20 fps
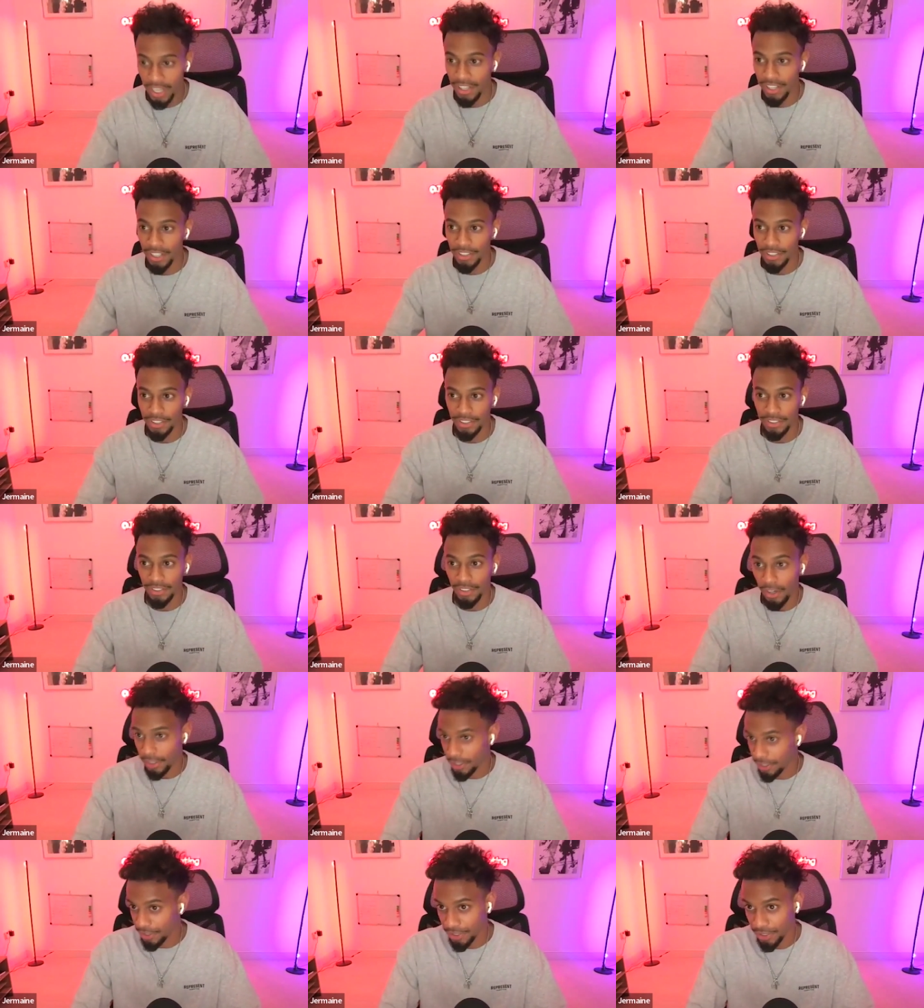And I just
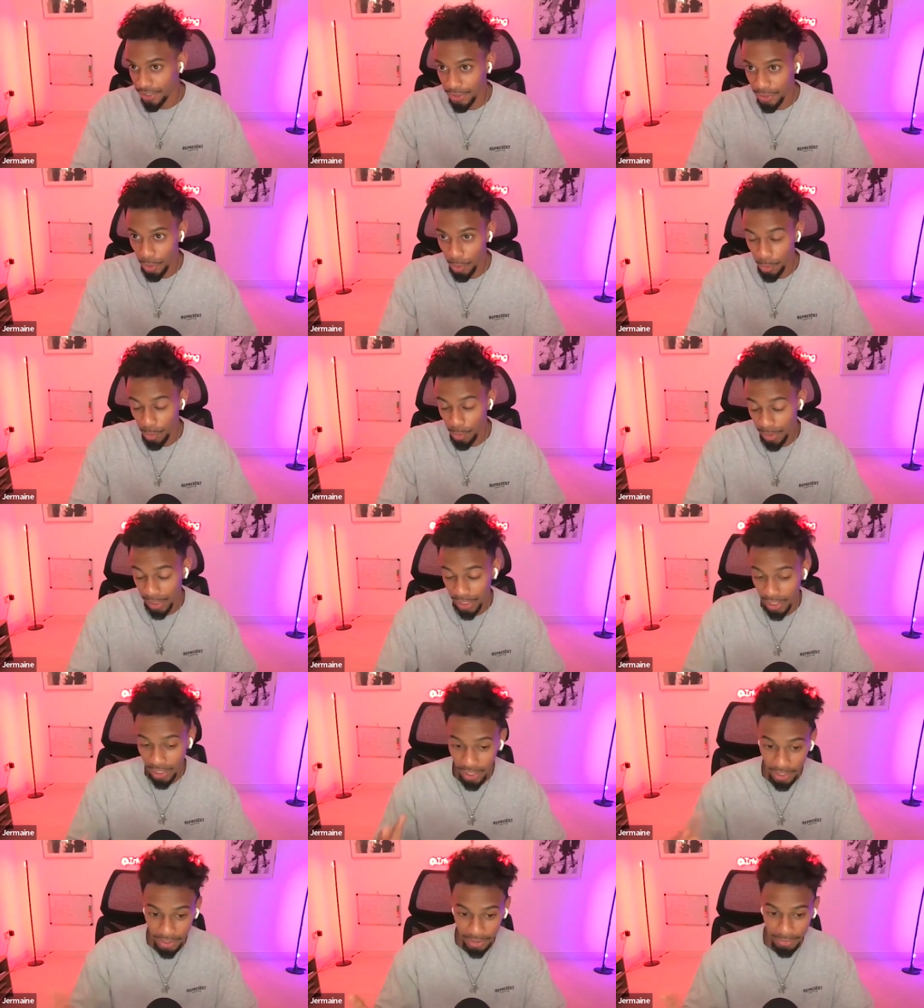started going with my
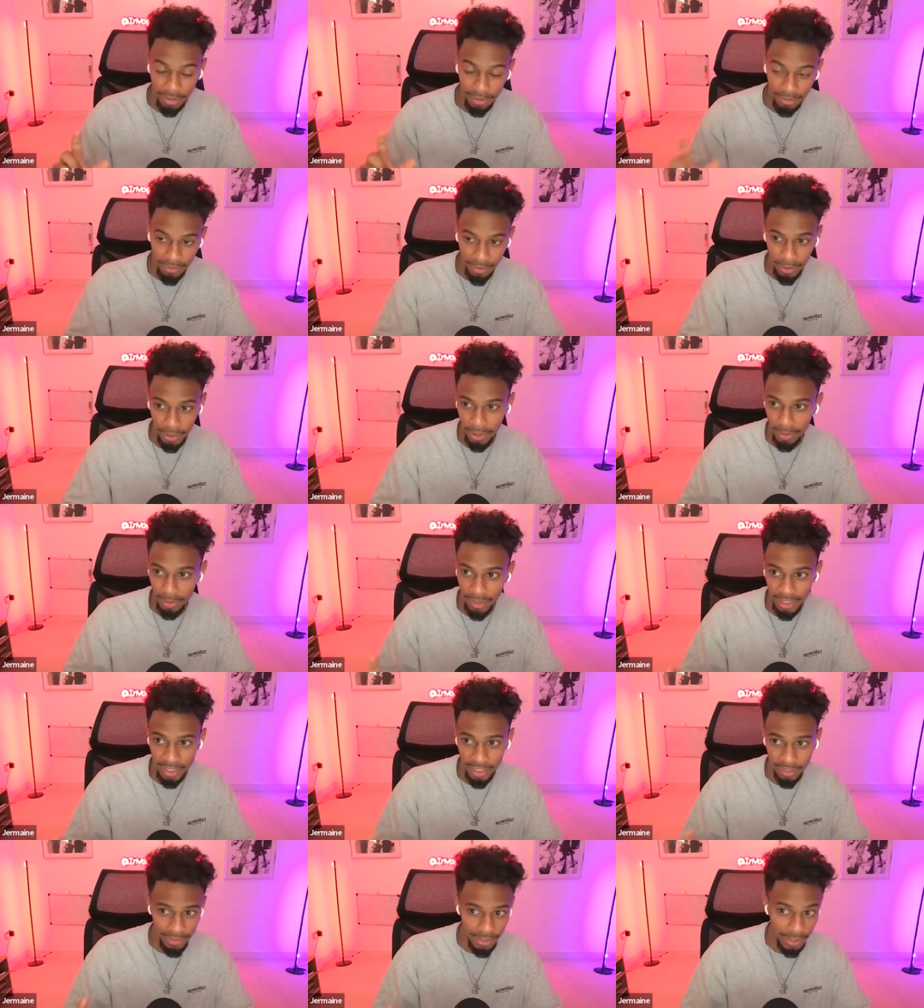last bit of furlough
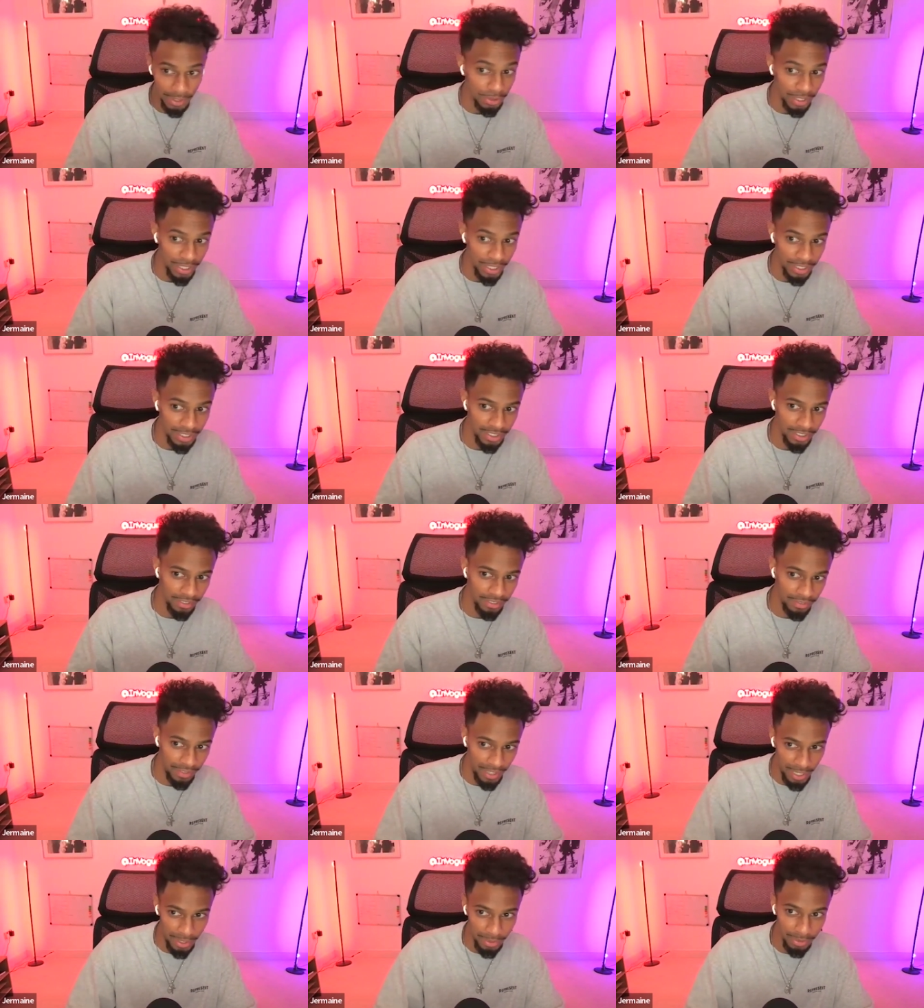money. I think it was about
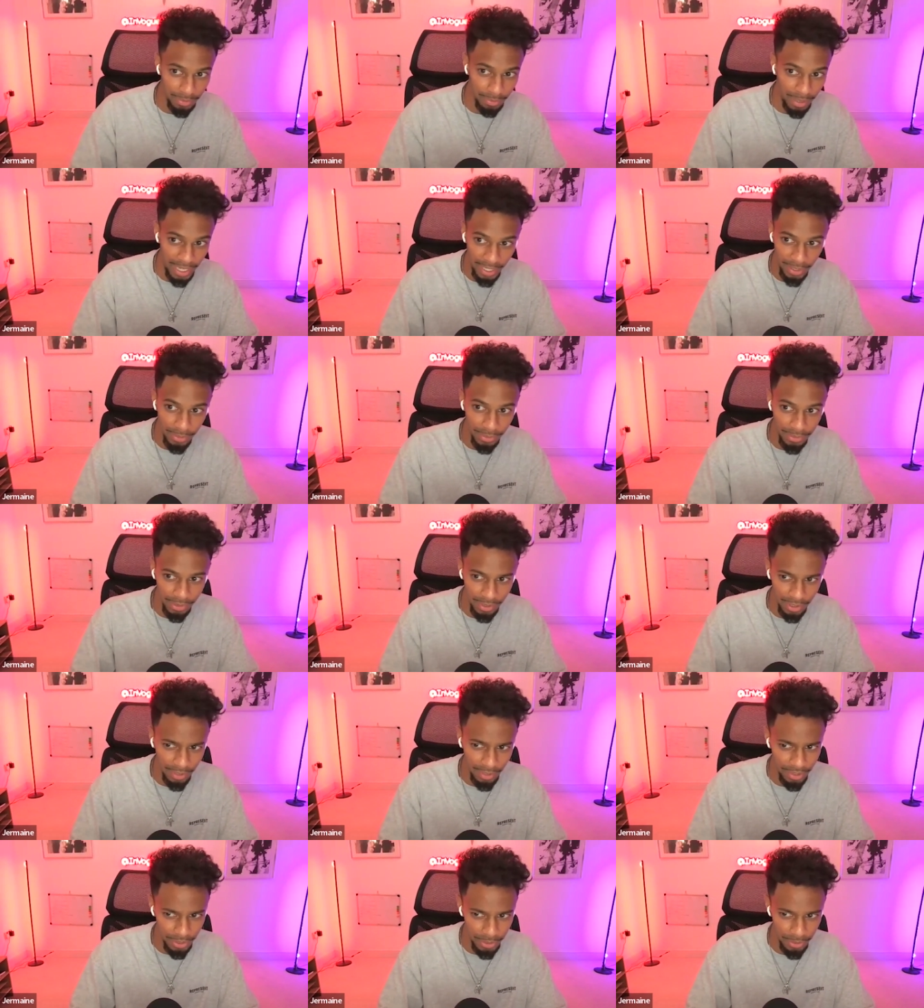£1,000,
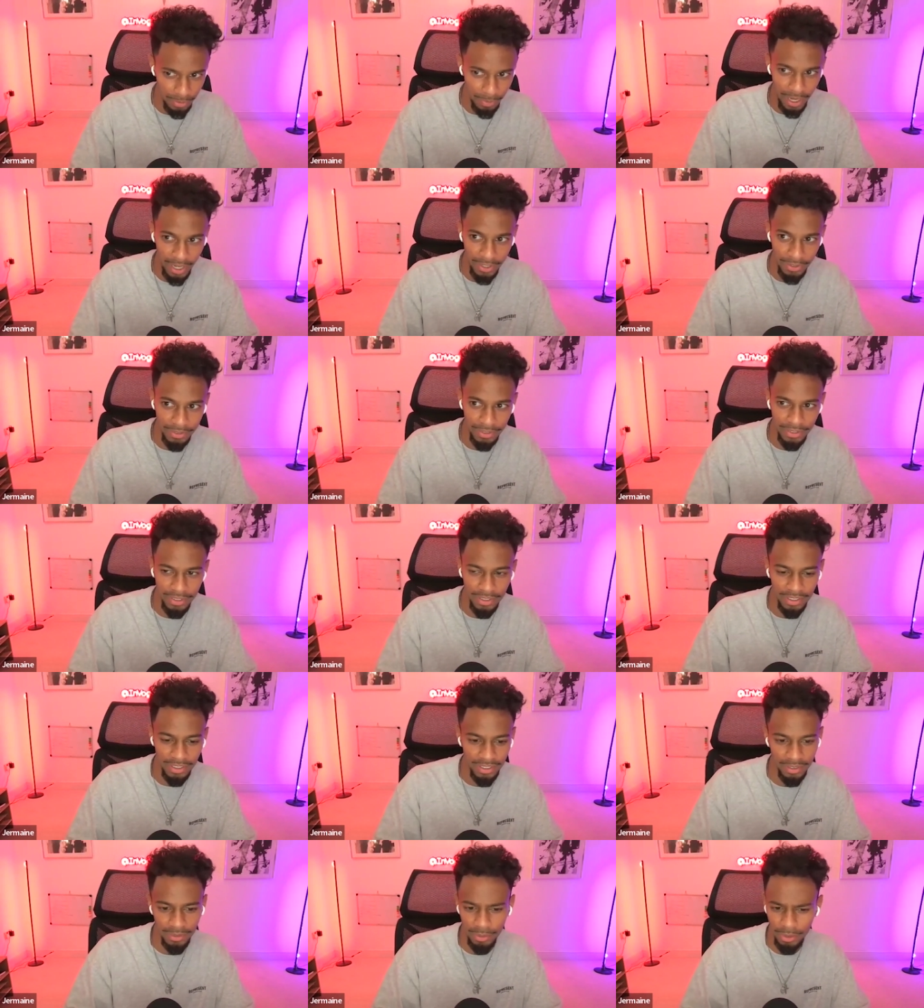
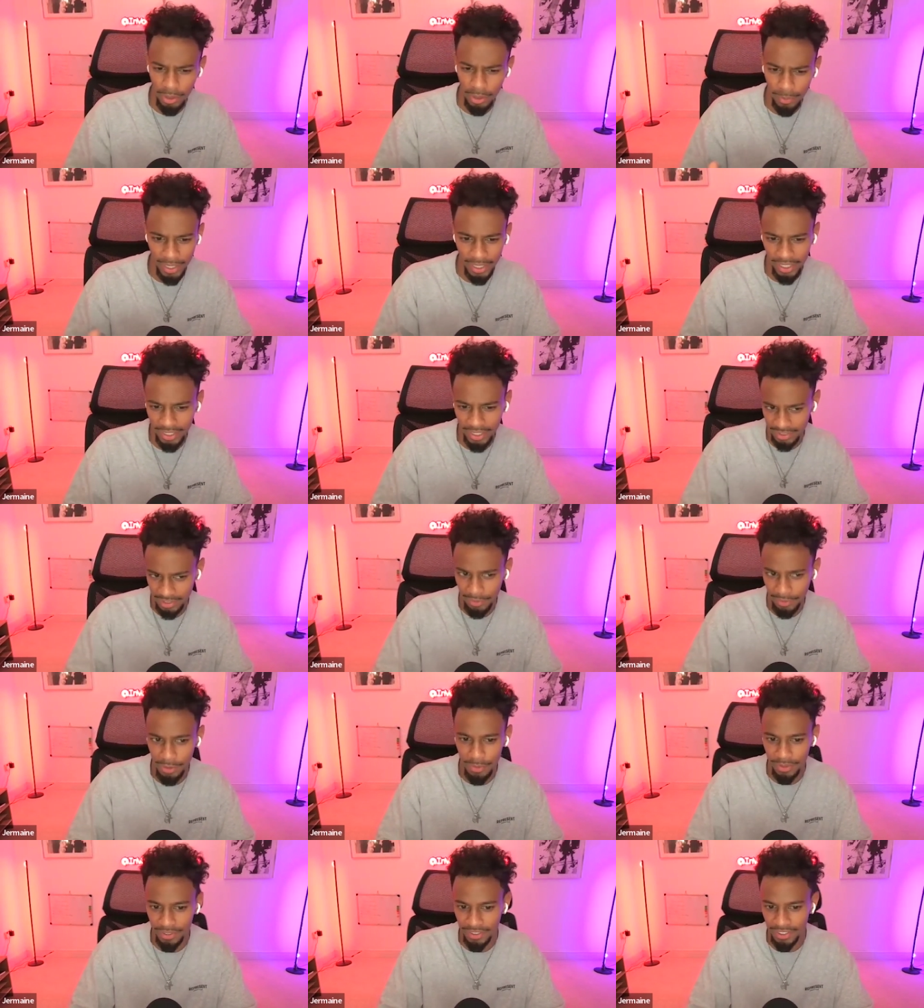£1,100. Got paid like
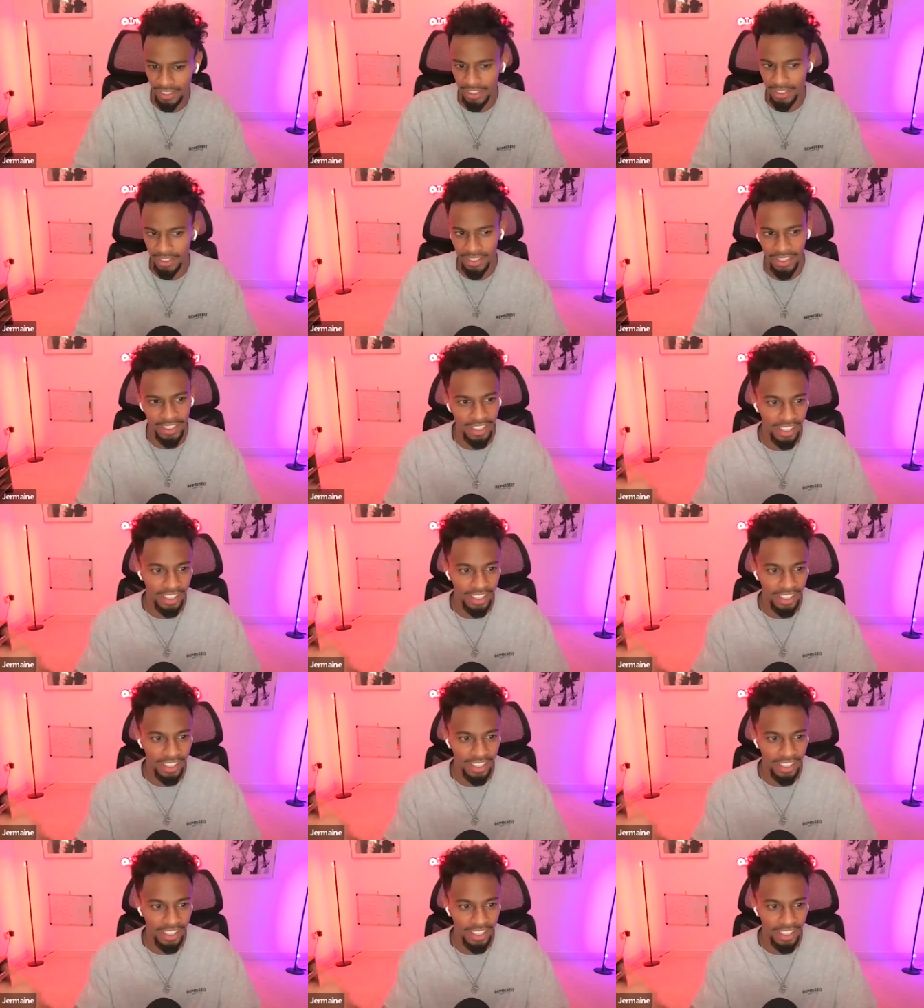70%.